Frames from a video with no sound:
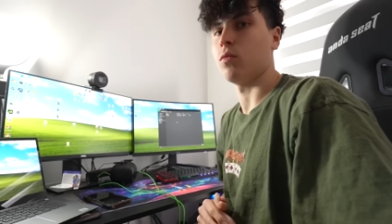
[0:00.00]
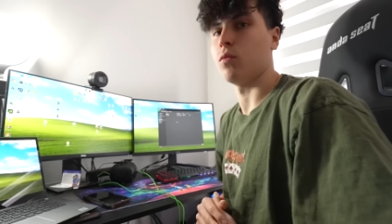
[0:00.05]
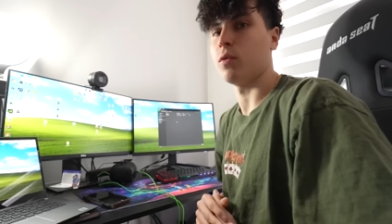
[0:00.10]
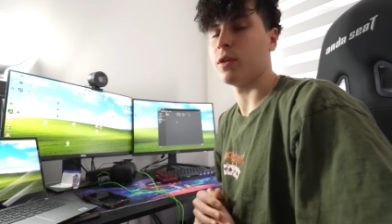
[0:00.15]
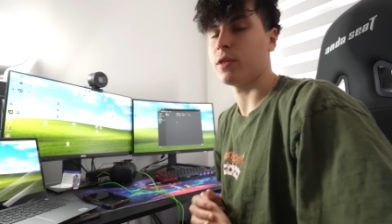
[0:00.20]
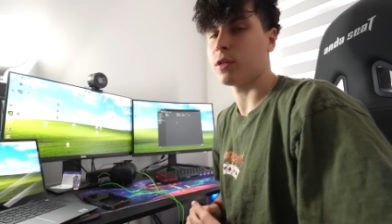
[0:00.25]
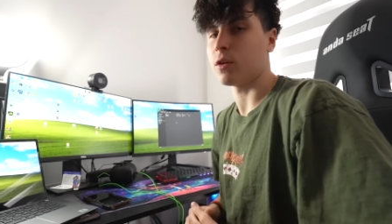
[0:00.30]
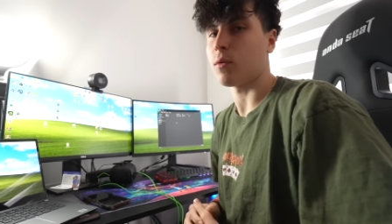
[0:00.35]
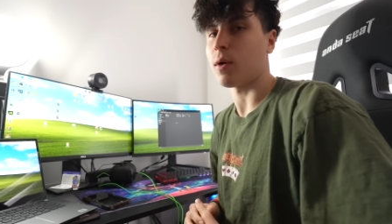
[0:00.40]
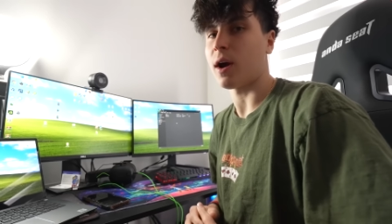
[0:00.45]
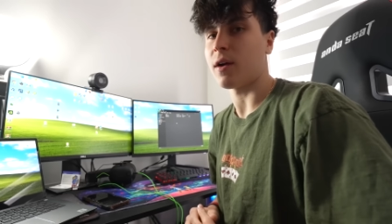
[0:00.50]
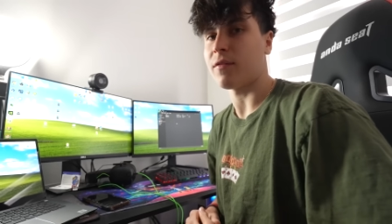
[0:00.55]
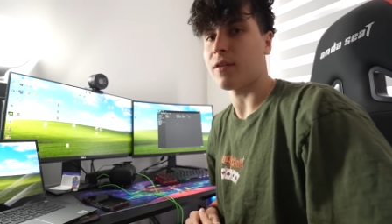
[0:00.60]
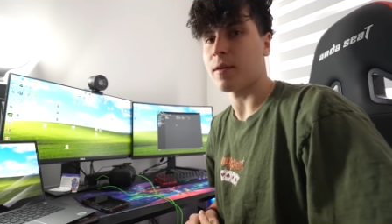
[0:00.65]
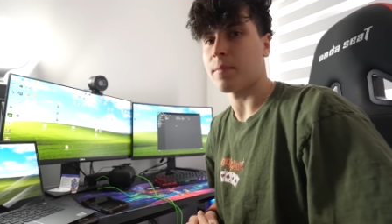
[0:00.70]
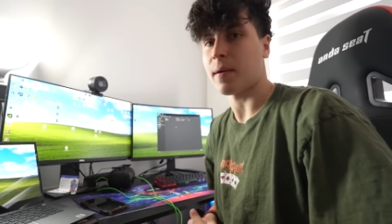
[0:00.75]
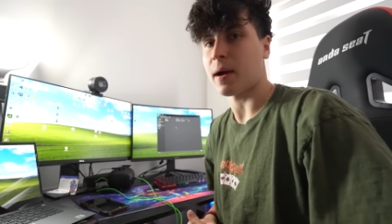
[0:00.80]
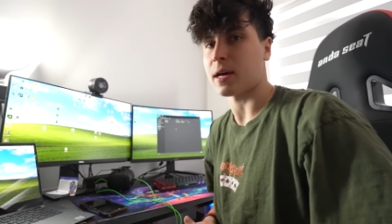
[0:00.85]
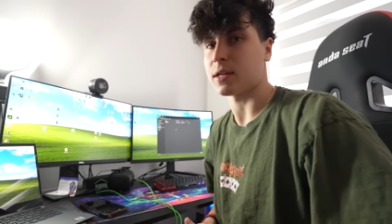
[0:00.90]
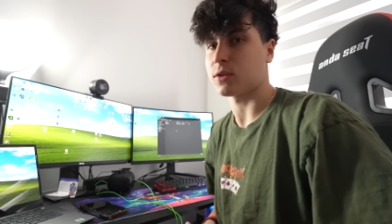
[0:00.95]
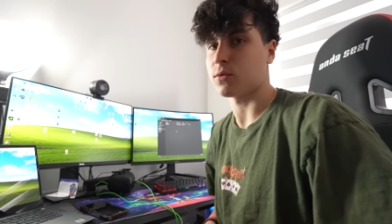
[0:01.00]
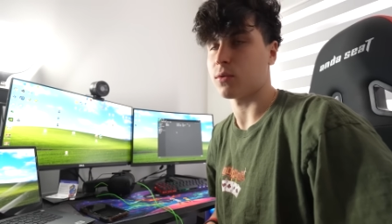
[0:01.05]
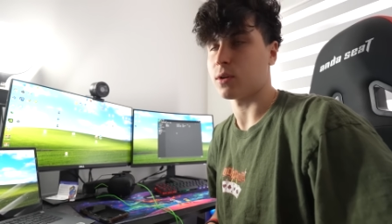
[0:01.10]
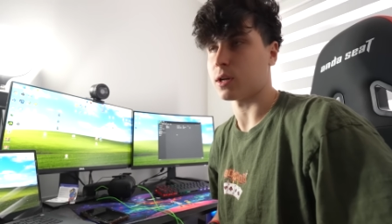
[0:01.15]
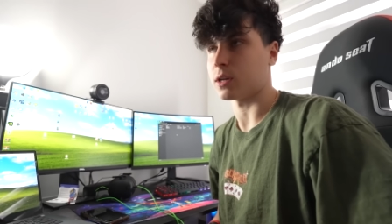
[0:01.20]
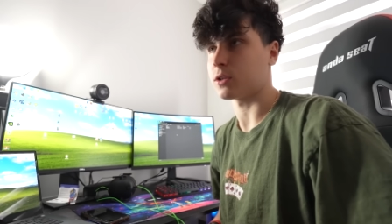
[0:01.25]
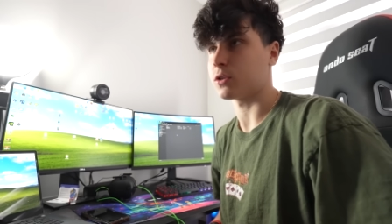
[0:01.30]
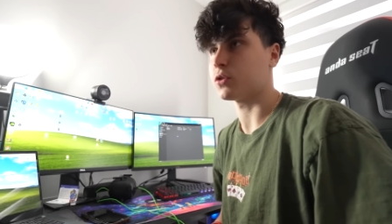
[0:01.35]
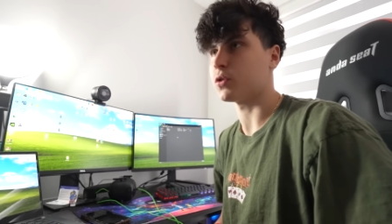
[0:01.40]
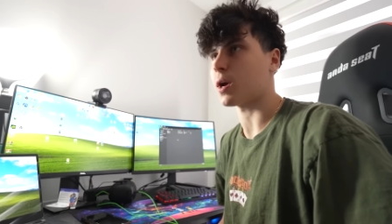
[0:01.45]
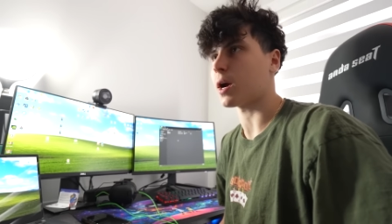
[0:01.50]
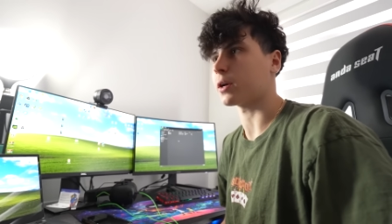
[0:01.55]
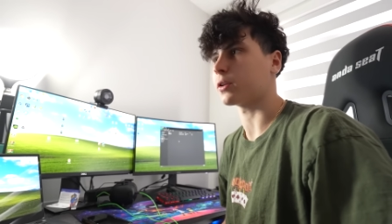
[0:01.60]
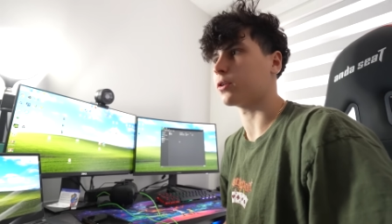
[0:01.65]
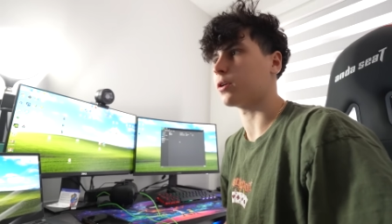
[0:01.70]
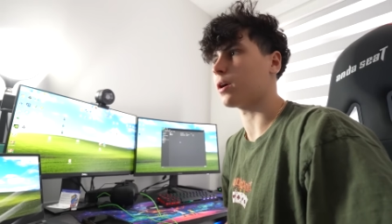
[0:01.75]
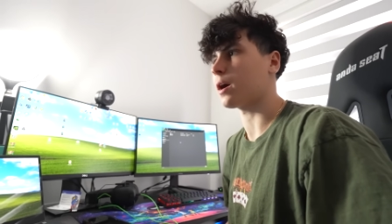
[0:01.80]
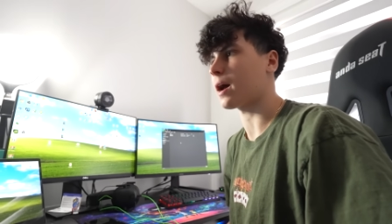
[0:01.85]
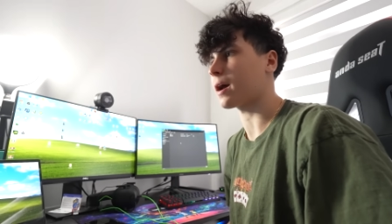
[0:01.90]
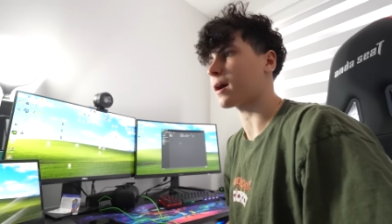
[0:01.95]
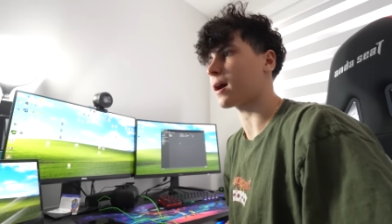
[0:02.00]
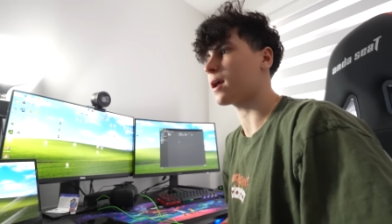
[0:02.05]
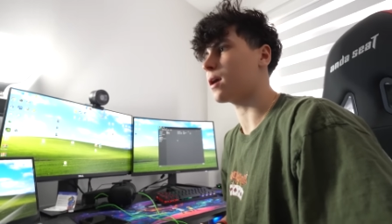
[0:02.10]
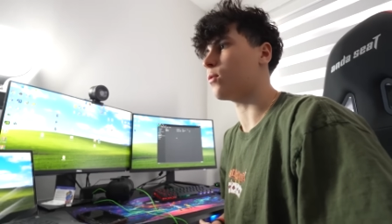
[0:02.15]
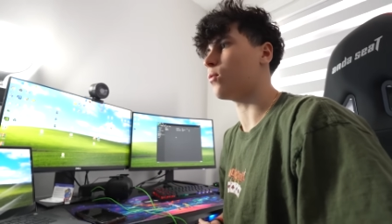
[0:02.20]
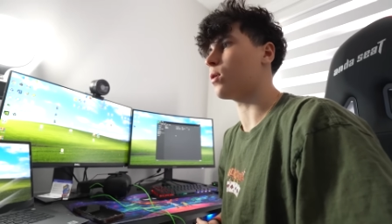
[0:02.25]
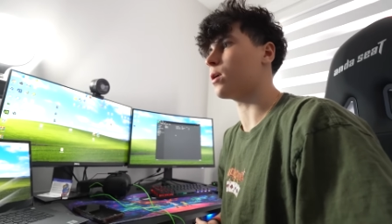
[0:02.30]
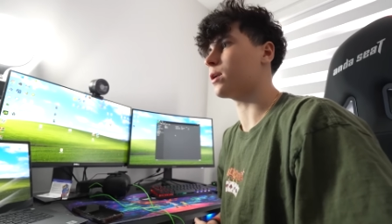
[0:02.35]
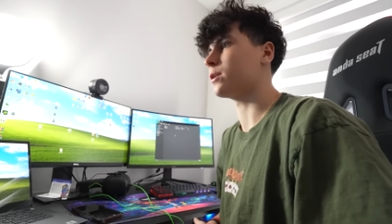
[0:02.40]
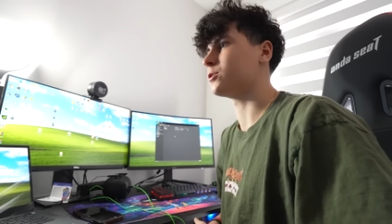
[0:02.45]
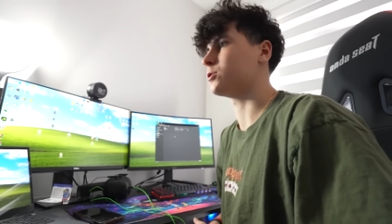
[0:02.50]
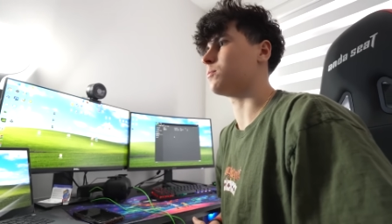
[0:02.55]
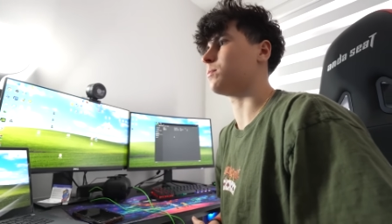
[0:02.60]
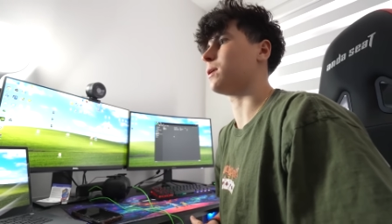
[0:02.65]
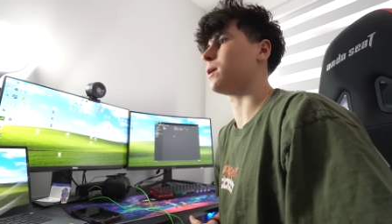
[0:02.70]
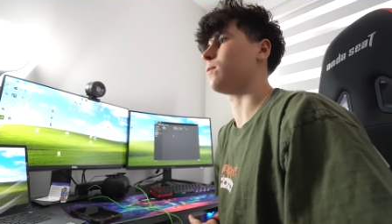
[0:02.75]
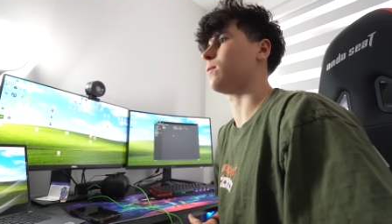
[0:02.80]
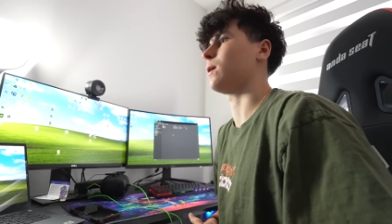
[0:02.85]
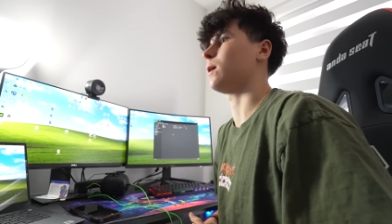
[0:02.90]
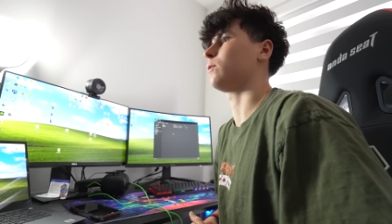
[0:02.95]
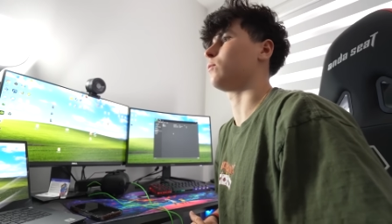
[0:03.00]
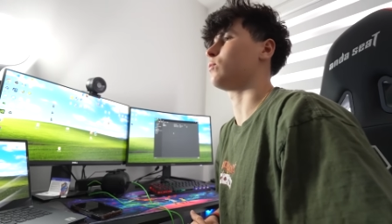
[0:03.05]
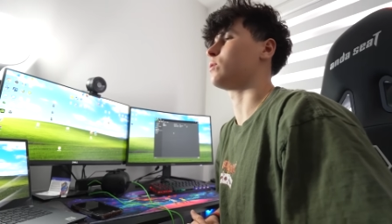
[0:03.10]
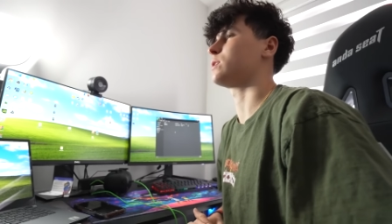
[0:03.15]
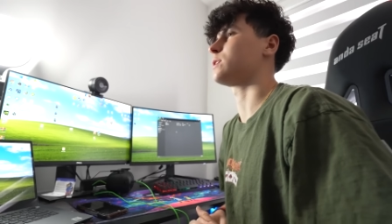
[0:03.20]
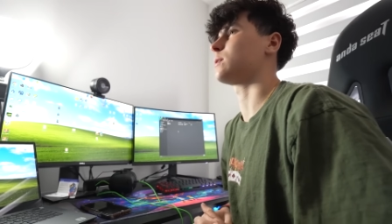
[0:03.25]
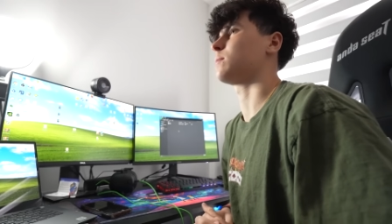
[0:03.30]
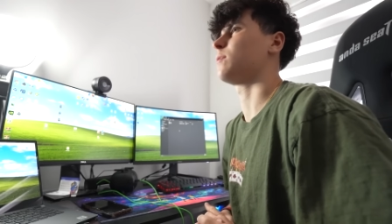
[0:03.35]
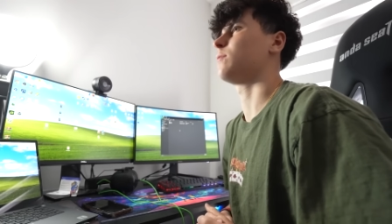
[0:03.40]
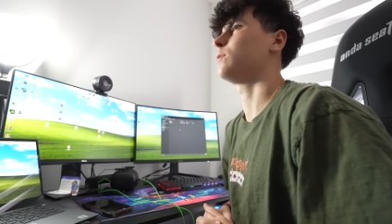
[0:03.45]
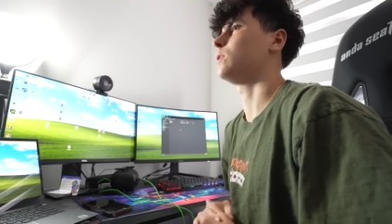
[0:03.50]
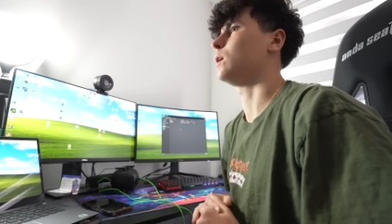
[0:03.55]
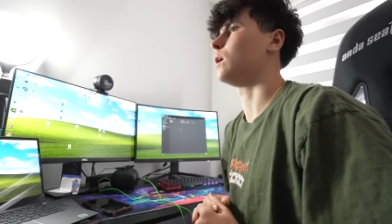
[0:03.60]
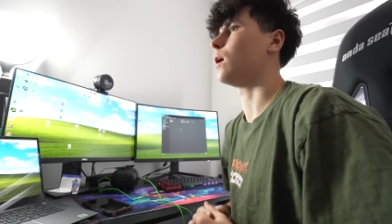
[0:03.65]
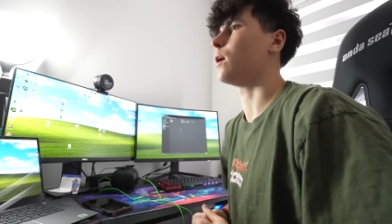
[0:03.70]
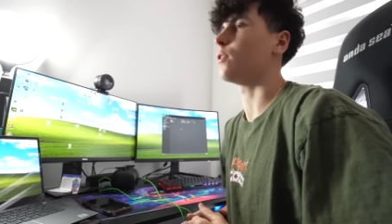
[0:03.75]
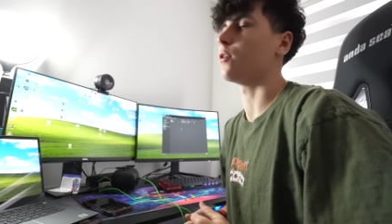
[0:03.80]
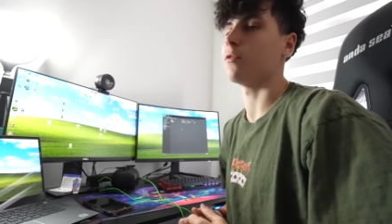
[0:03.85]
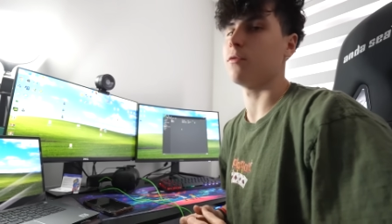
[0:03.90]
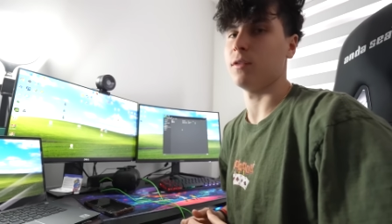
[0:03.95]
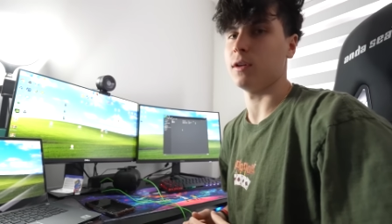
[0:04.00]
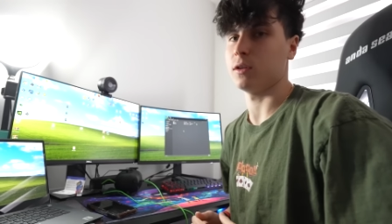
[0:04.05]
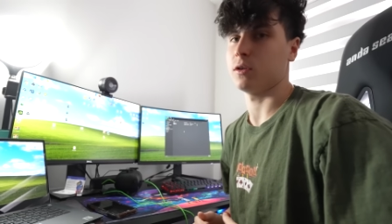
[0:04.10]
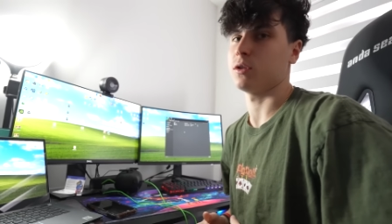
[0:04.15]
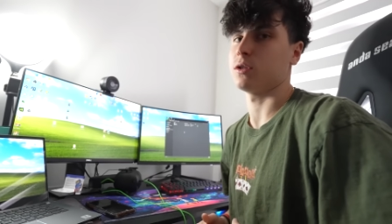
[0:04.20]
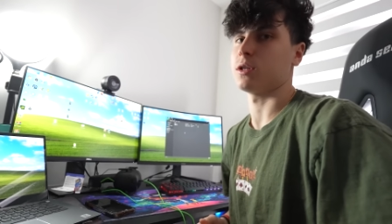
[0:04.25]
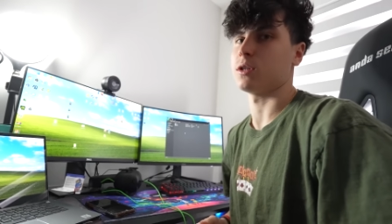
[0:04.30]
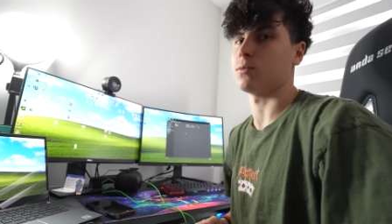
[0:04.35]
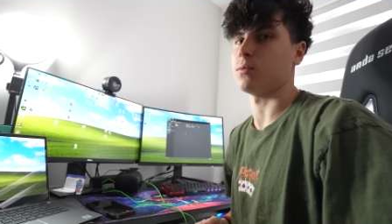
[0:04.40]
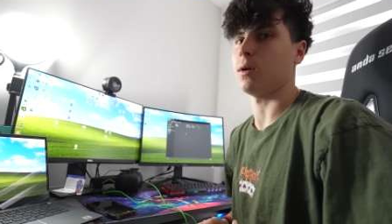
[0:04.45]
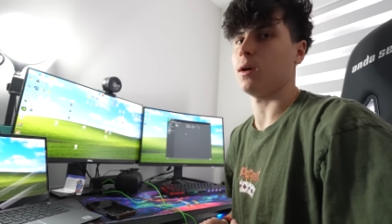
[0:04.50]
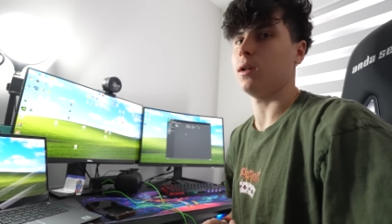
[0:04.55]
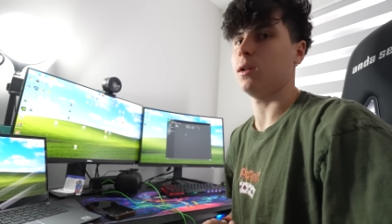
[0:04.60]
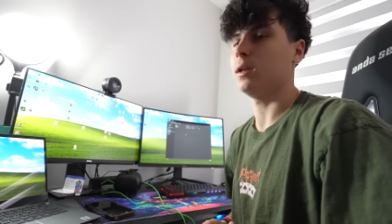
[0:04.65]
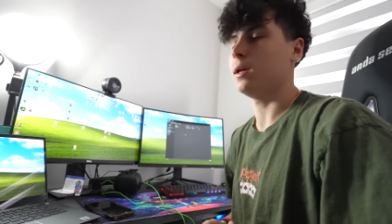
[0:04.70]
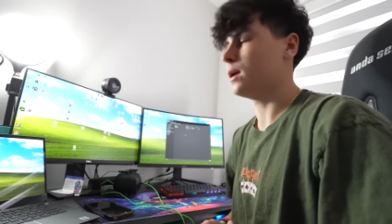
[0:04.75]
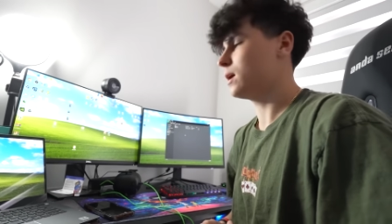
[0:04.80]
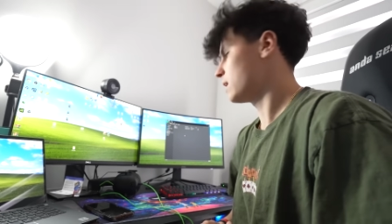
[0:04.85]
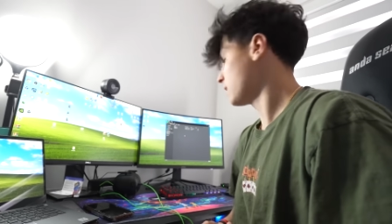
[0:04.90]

With the Wi-Fi password extractor, I kinda wanted to play around with some of the other features as well,